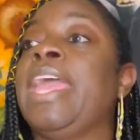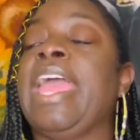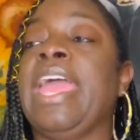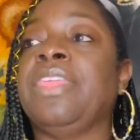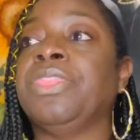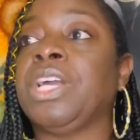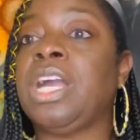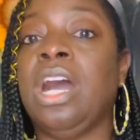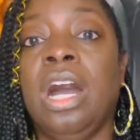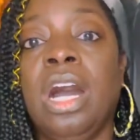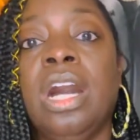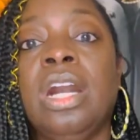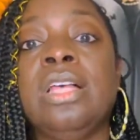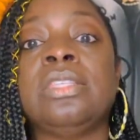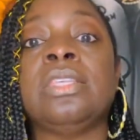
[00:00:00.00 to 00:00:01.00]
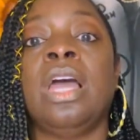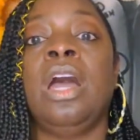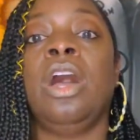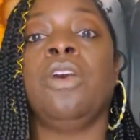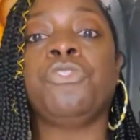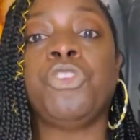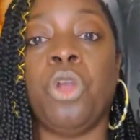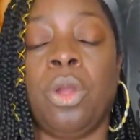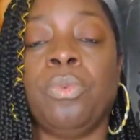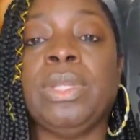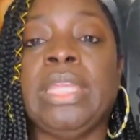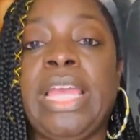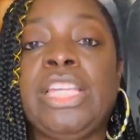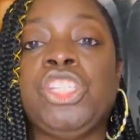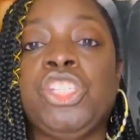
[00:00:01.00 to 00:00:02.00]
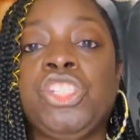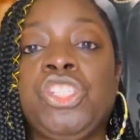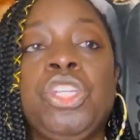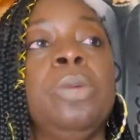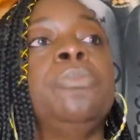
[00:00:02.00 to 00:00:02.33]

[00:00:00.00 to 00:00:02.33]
and the cons of your relationship,